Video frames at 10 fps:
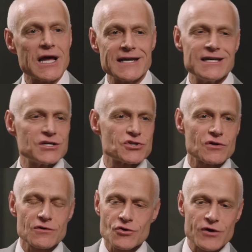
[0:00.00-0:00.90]
ideas to
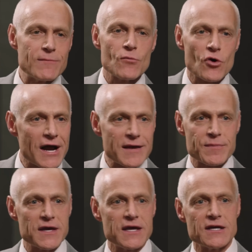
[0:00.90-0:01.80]
create more
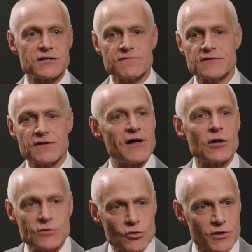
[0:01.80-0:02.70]
IP and to
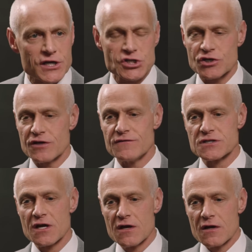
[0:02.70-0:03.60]
develop new
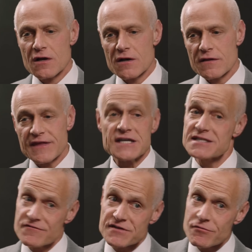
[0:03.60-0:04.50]
initiatives, things
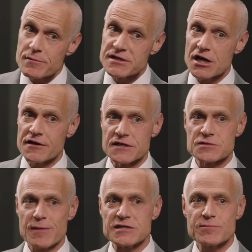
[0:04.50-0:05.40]
that have never been done in this
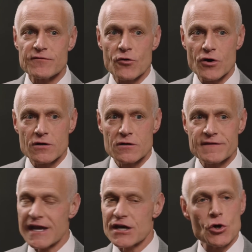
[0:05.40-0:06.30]
space before,
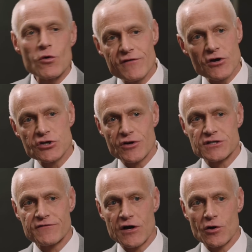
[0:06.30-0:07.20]
that I know are very
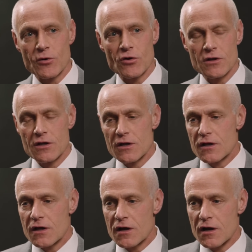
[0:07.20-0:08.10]
transferable,
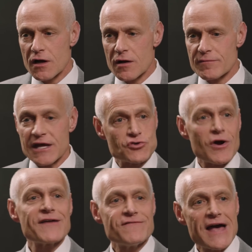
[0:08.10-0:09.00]
that
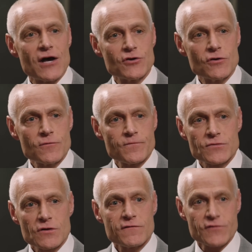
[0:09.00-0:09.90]
drive value
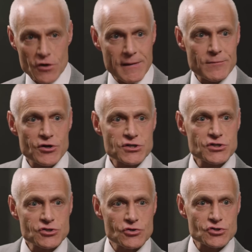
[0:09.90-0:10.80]
for our member
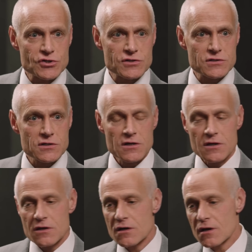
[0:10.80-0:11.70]
institutions
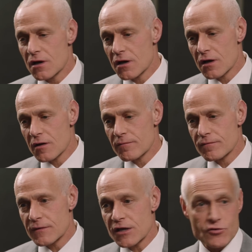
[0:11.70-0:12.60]

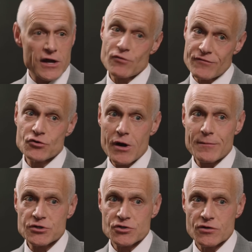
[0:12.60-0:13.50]
and create revenue
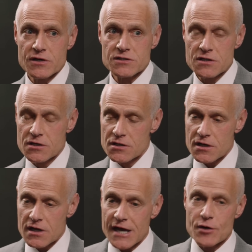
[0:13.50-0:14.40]
opportunities.
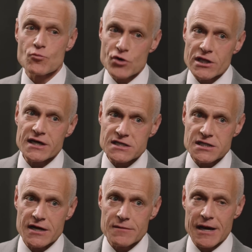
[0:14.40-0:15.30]
And I'm really
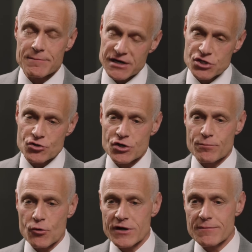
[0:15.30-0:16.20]
excited about it. But you know, your
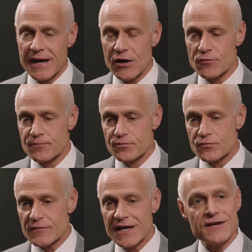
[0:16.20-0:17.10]
point about
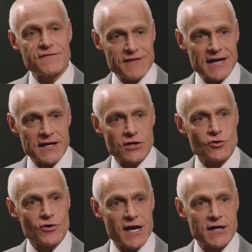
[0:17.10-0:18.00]
innovating and
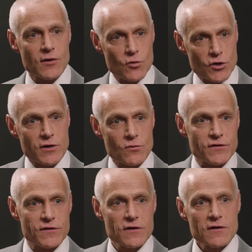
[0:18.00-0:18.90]
creating and working with